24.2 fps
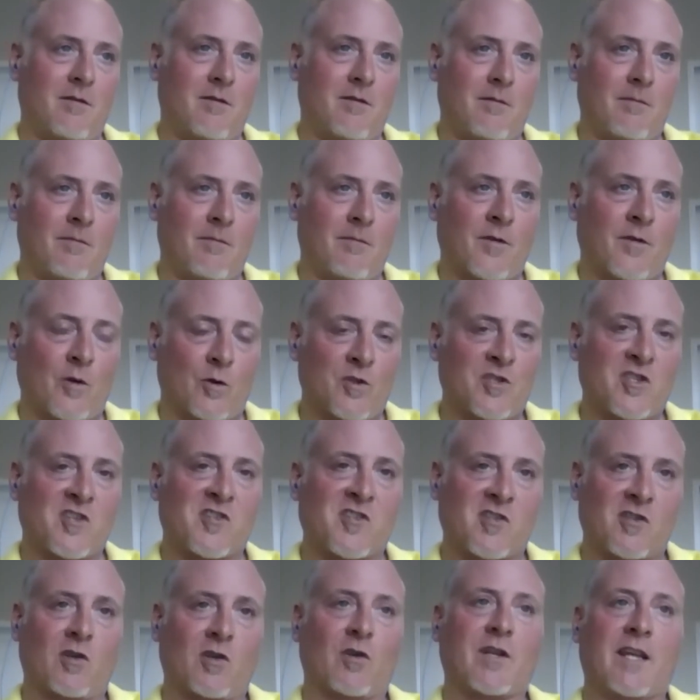they're
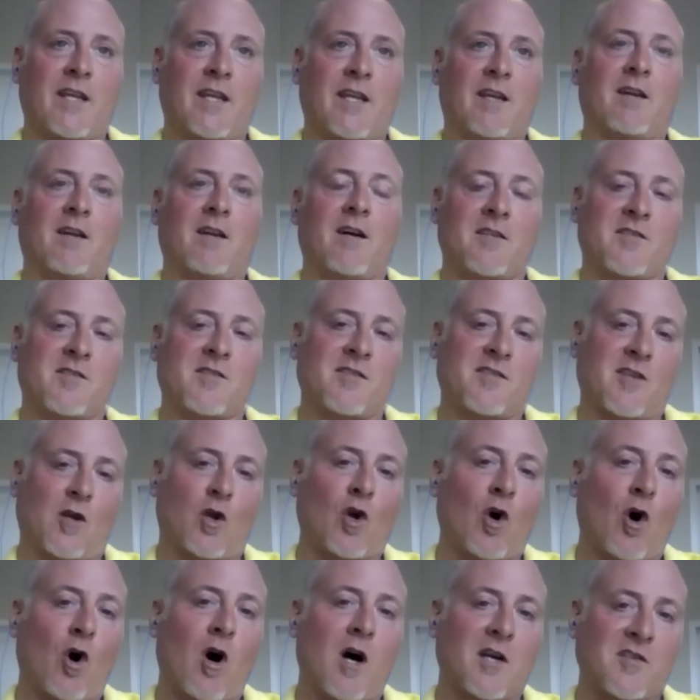just looking at us as a
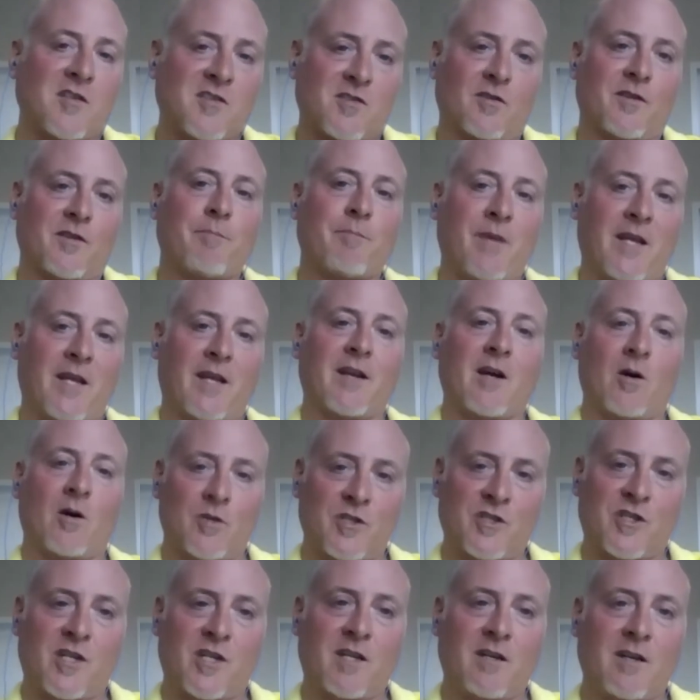cost on the P&L
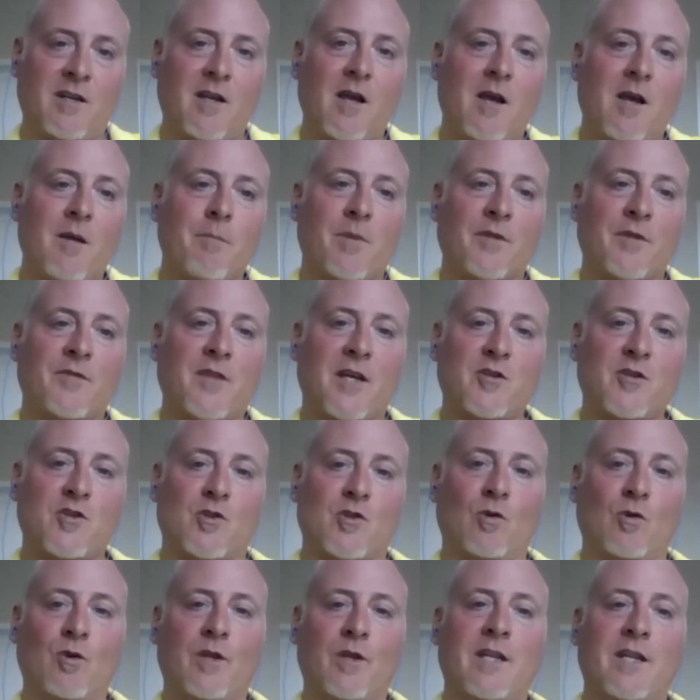sheet, but they
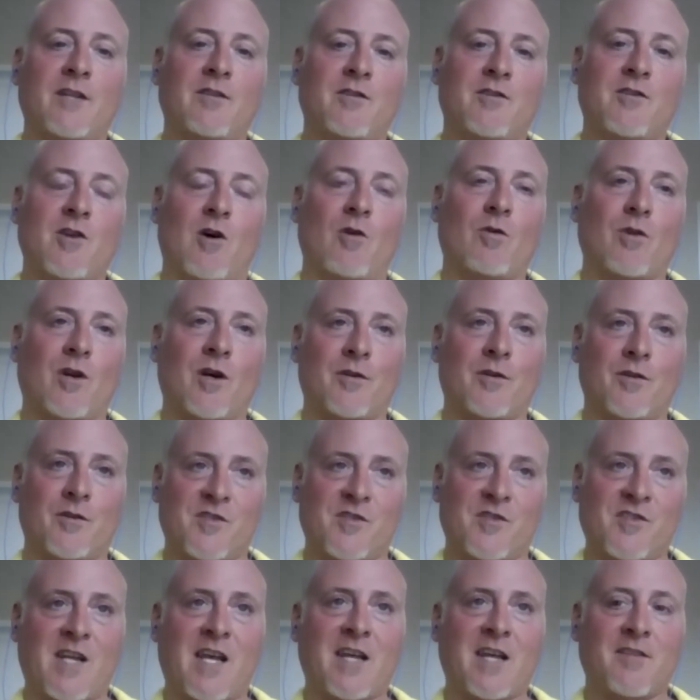truly don't
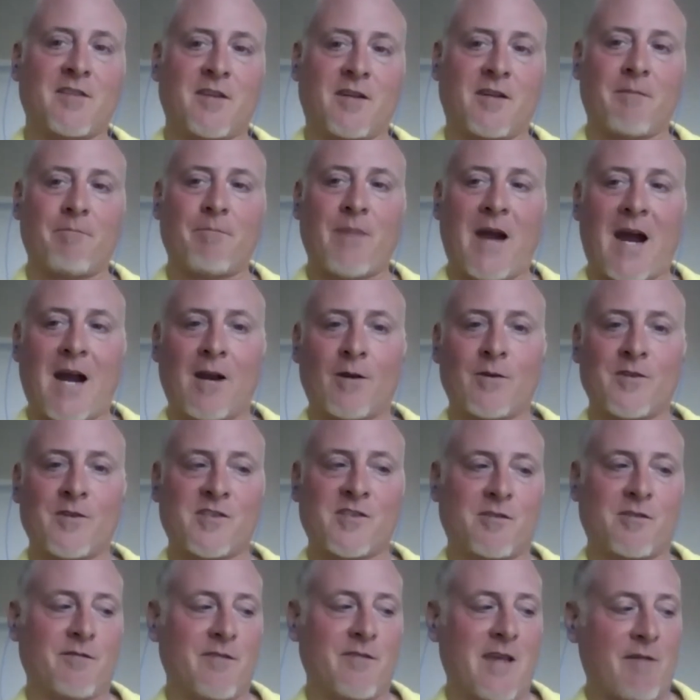understand the
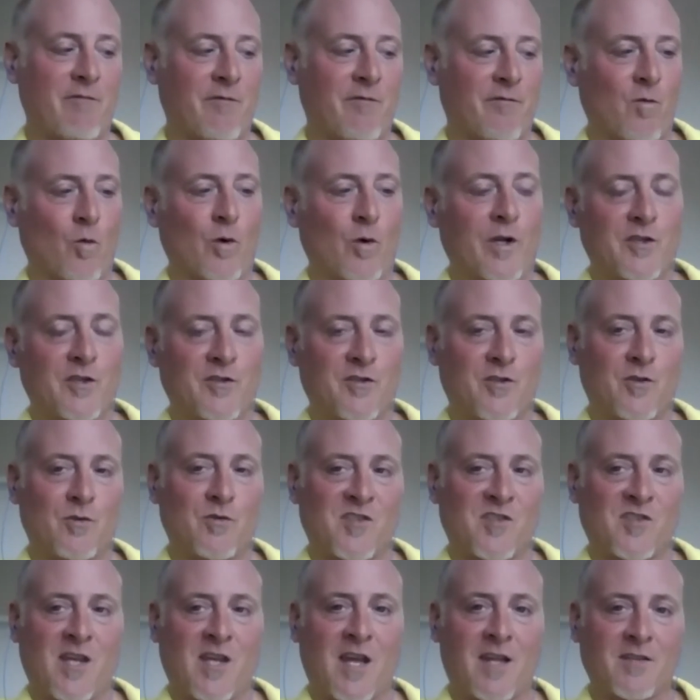comparison of that 42
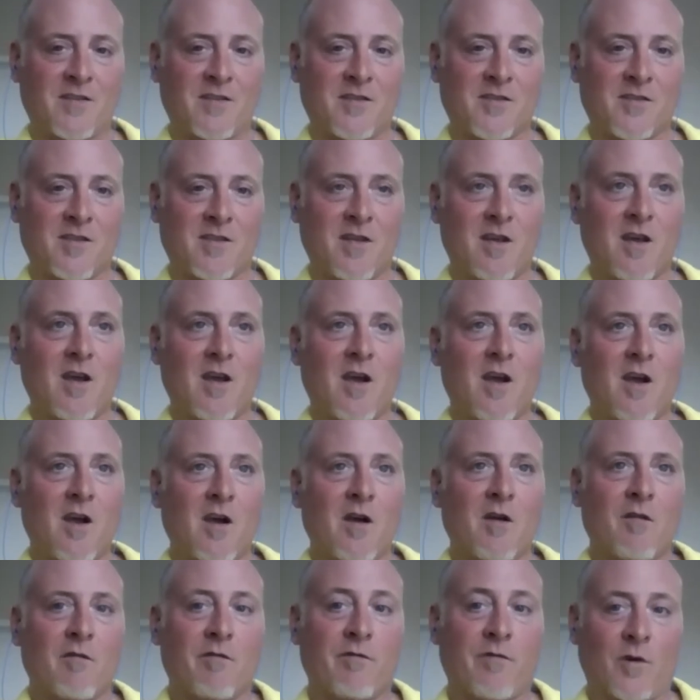cents
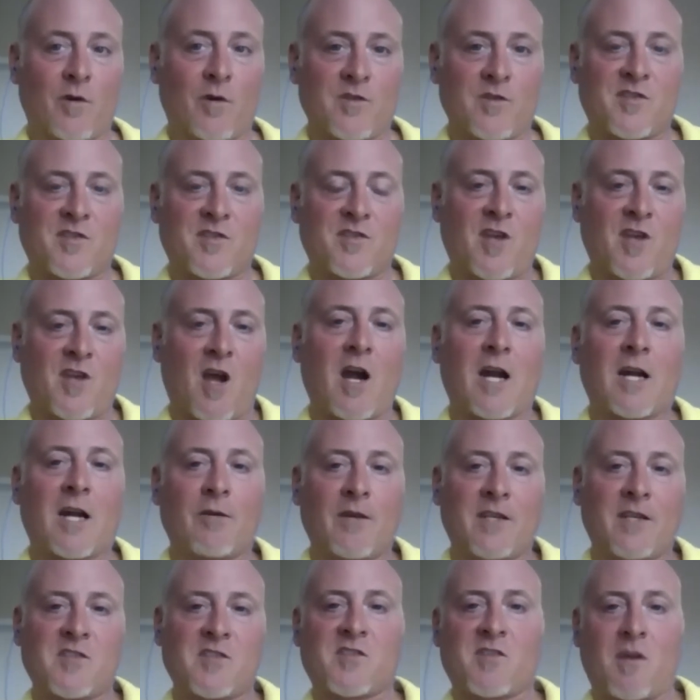versus
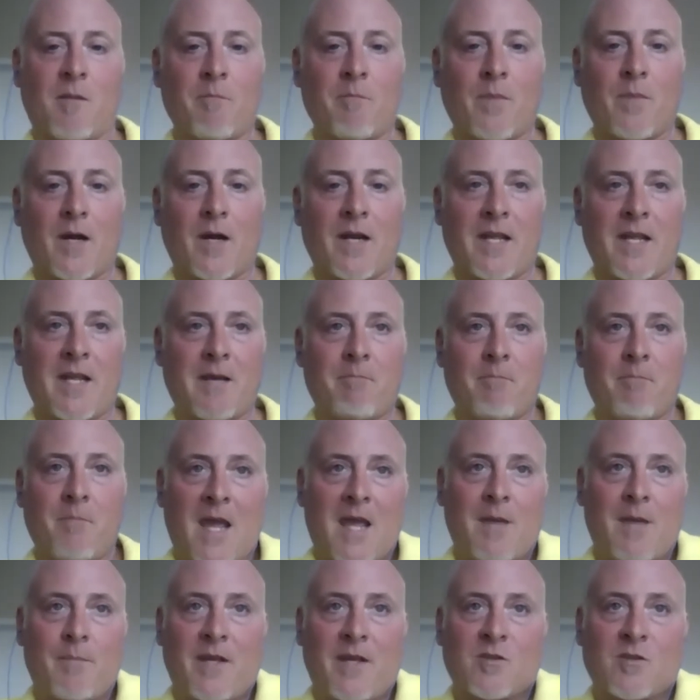hiring somebody at
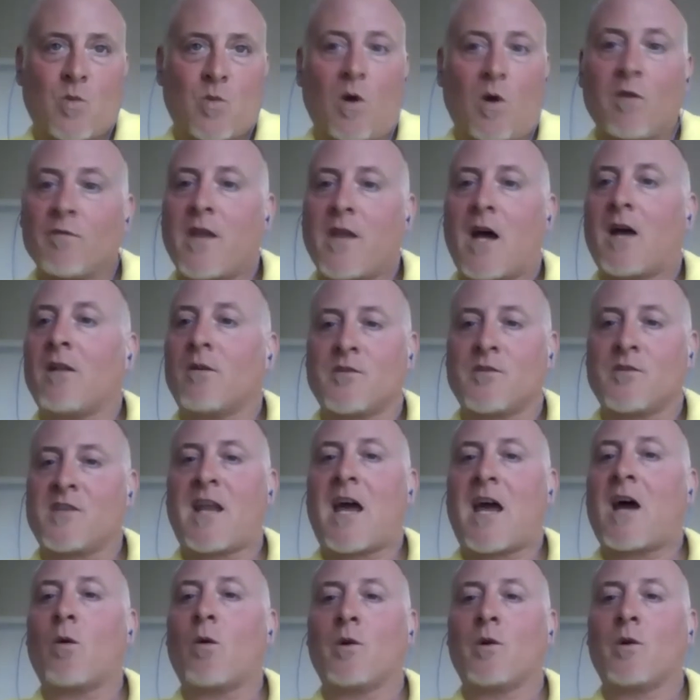maybe $12 an
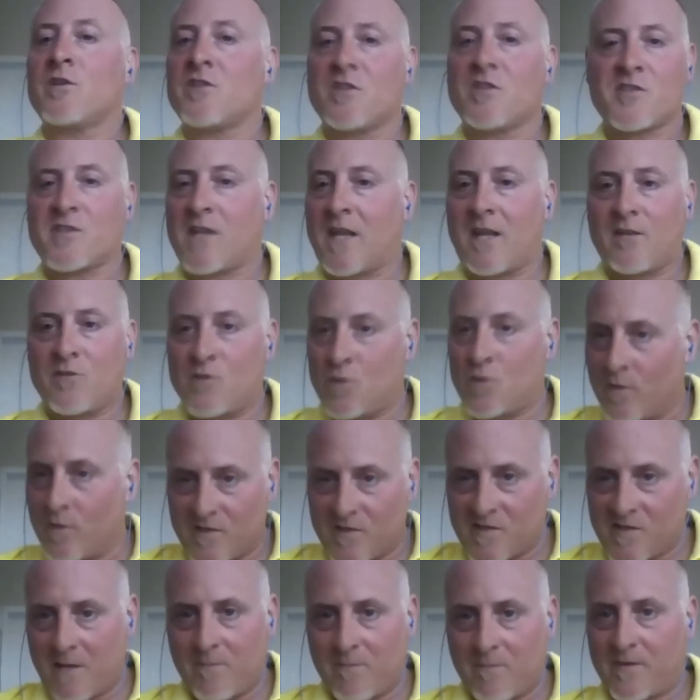hour just to do the
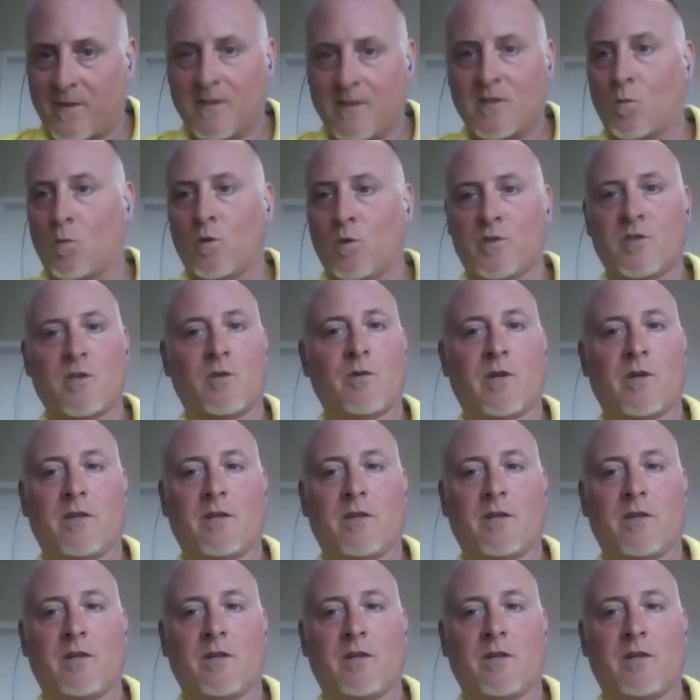same thing that we're doing.